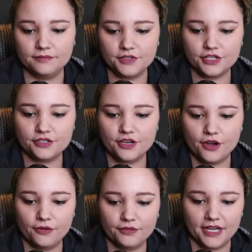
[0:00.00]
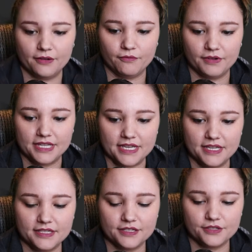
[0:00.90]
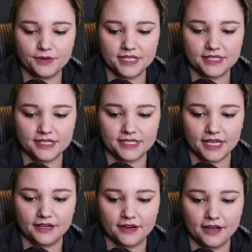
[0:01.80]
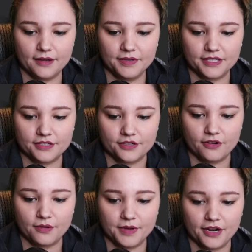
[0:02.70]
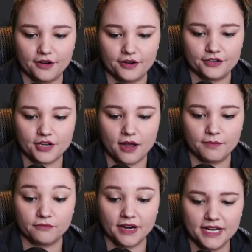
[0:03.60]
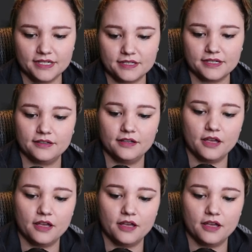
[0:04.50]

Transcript: Just know that one of the easiest ways to set it up is to go up here in your top right,